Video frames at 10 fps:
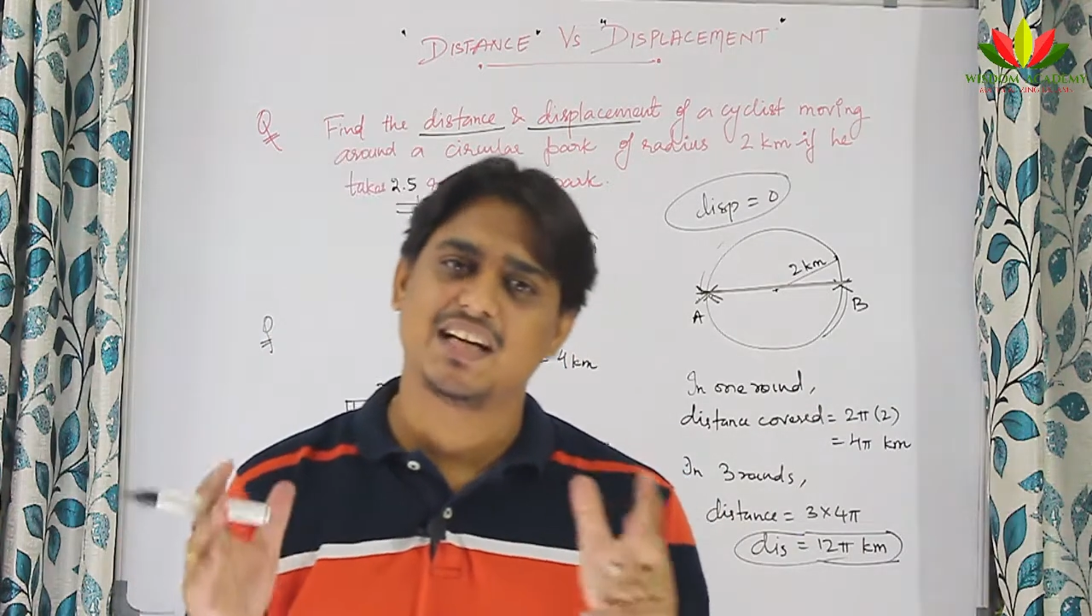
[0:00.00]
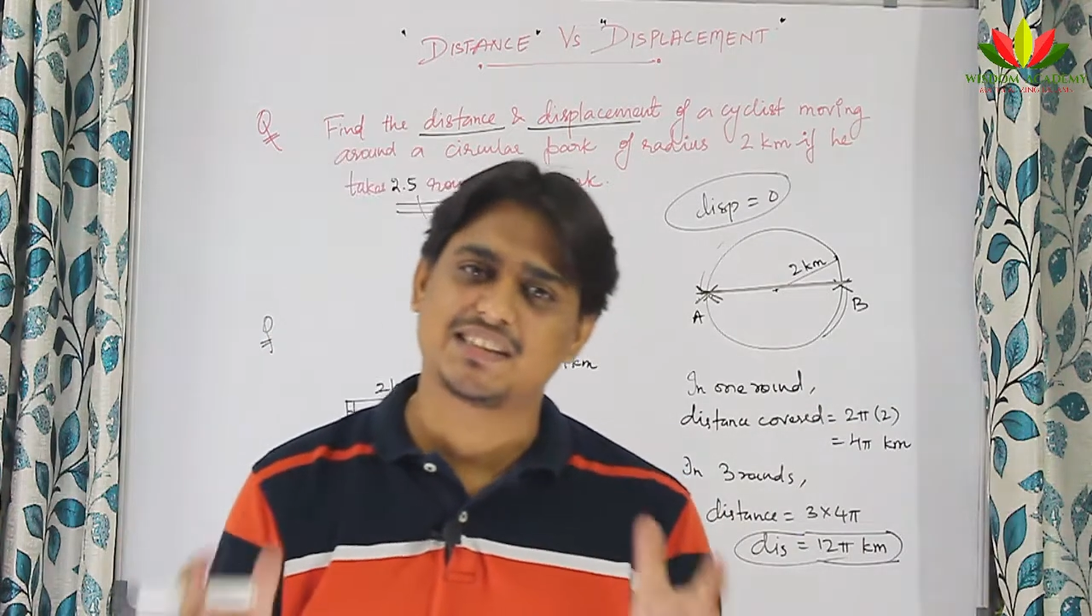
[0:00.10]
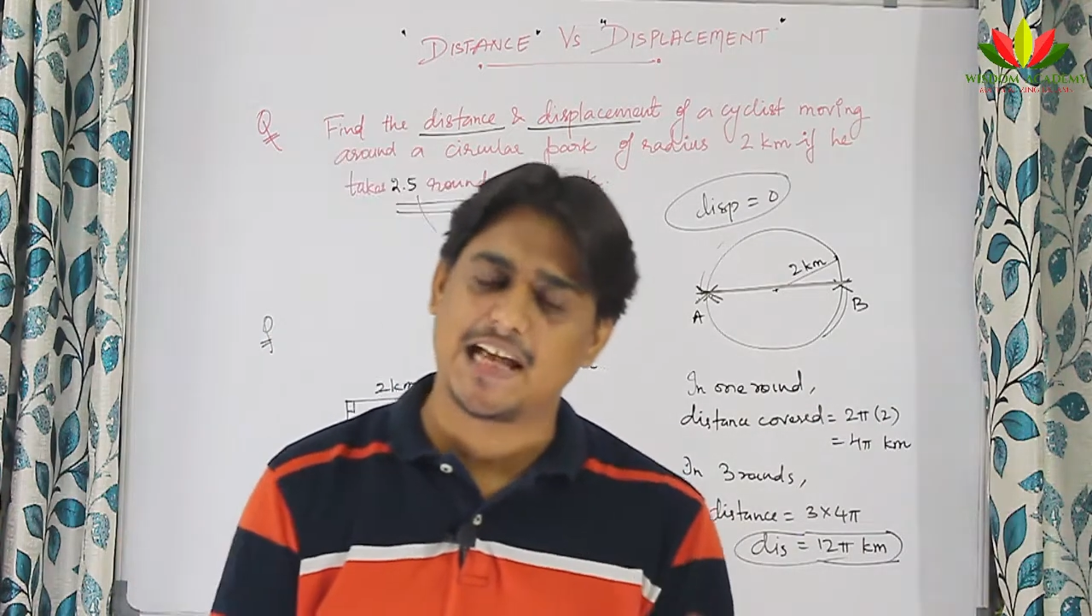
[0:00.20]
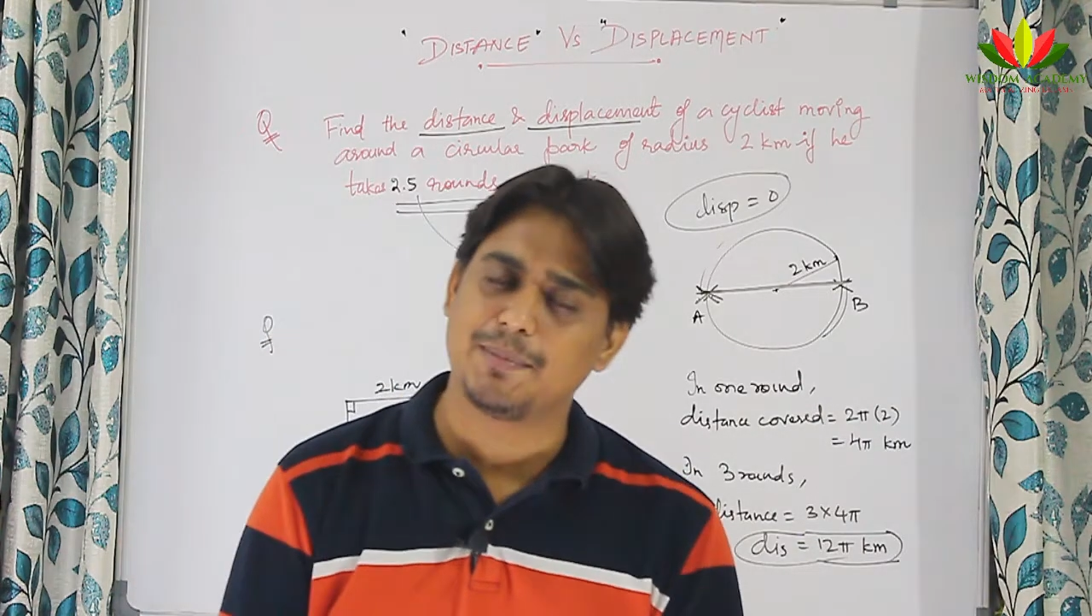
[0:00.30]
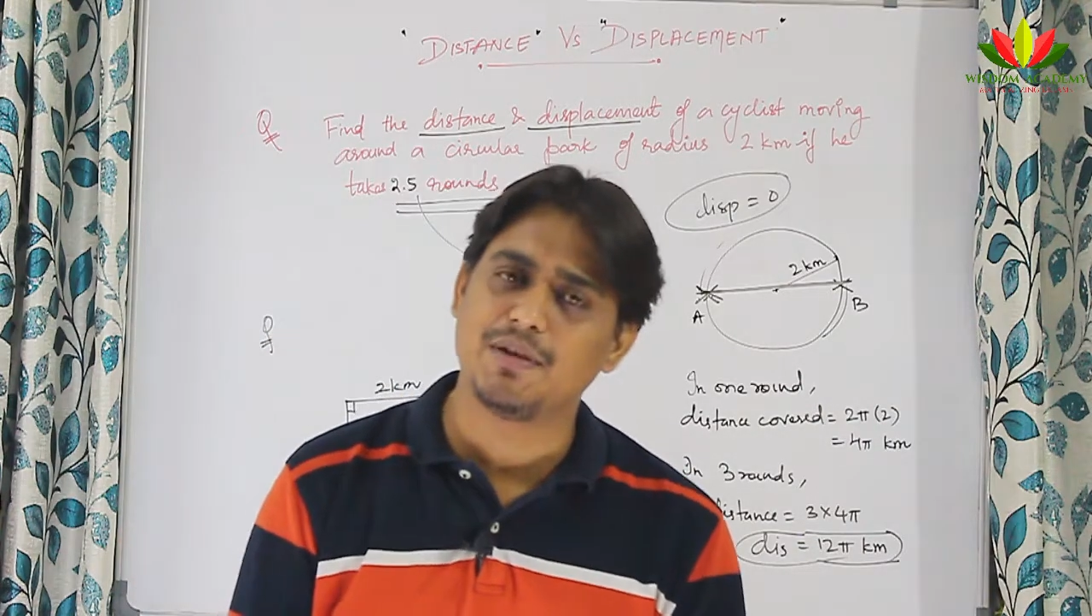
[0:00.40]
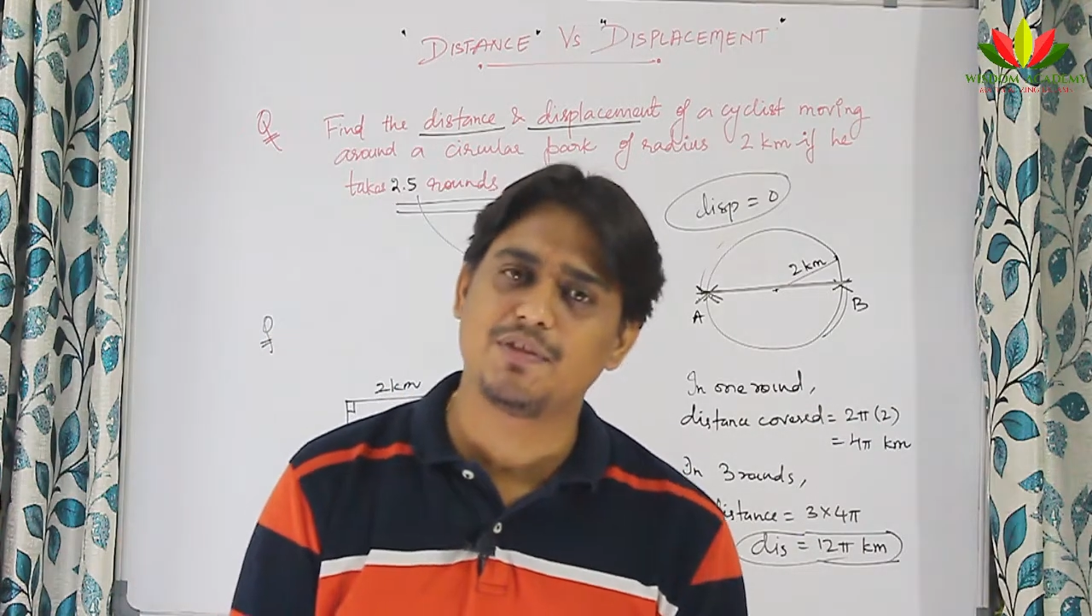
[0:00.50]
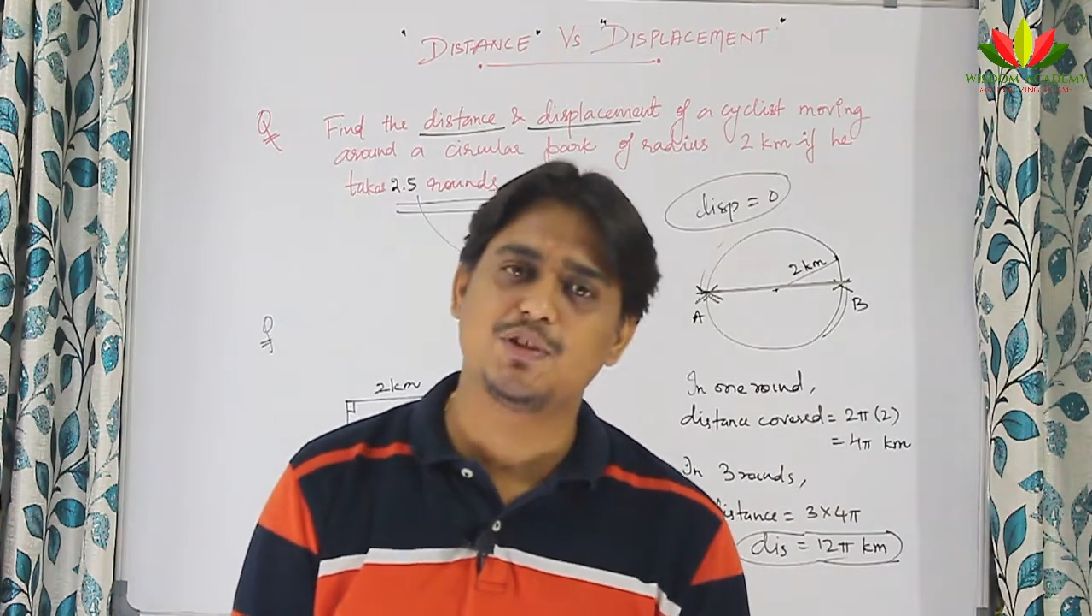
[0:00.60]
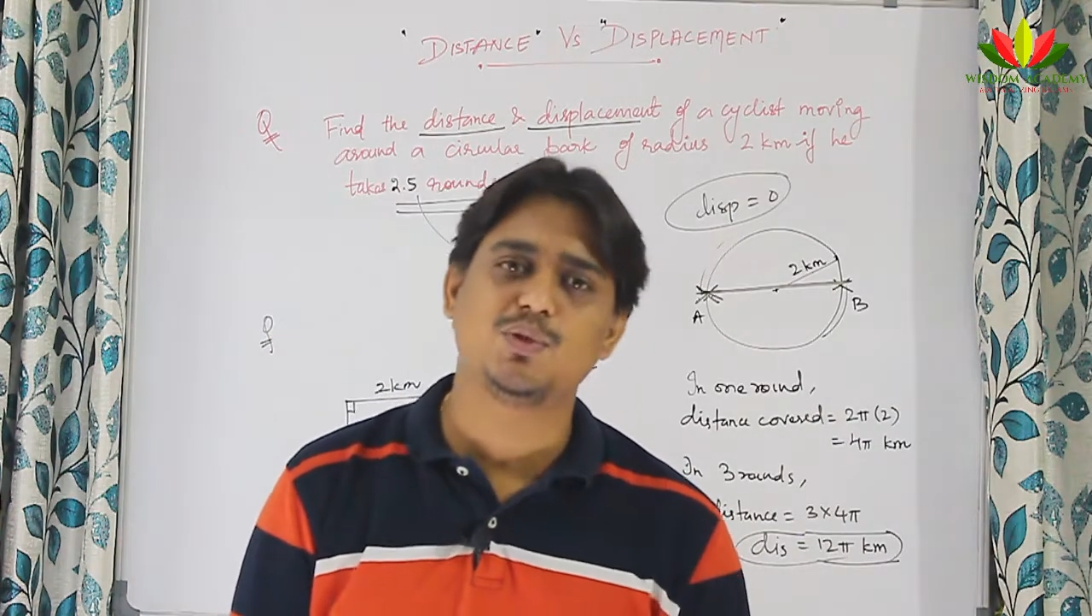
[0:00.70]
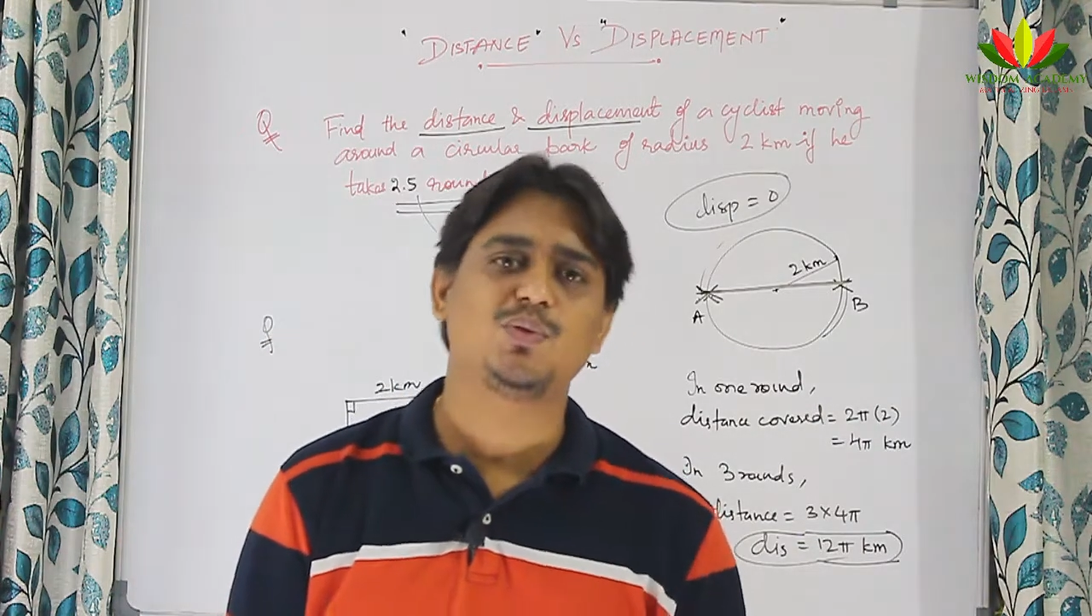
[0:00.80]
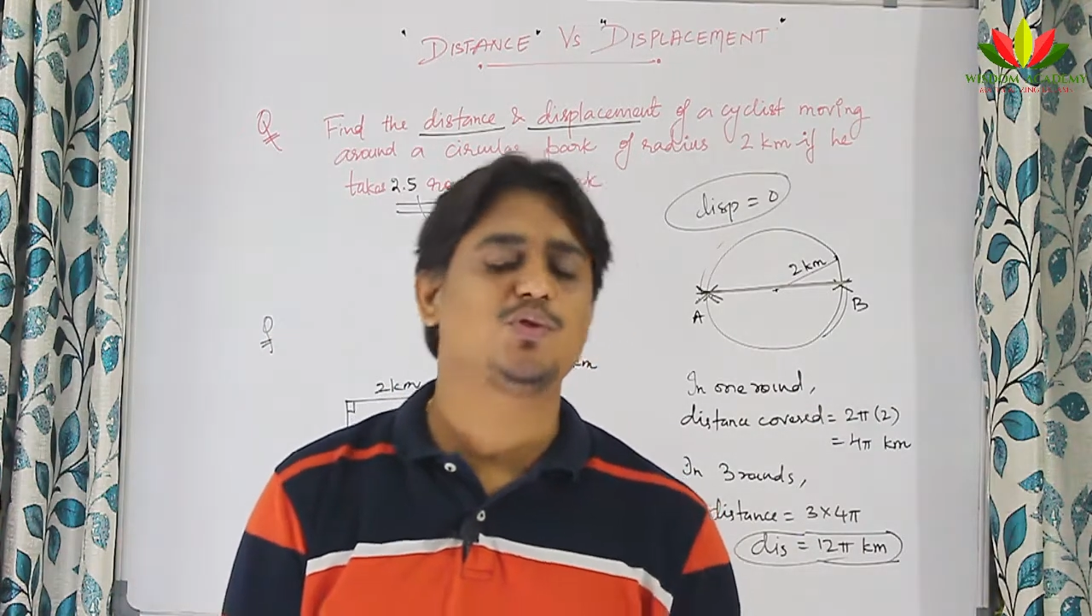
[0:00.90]
assignment
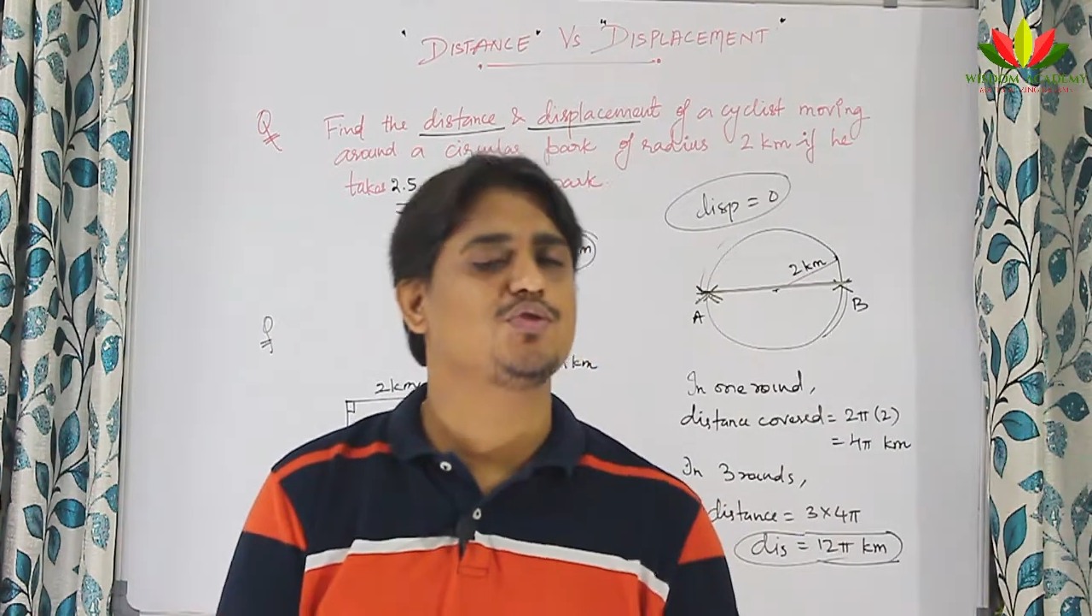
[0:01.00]
with you.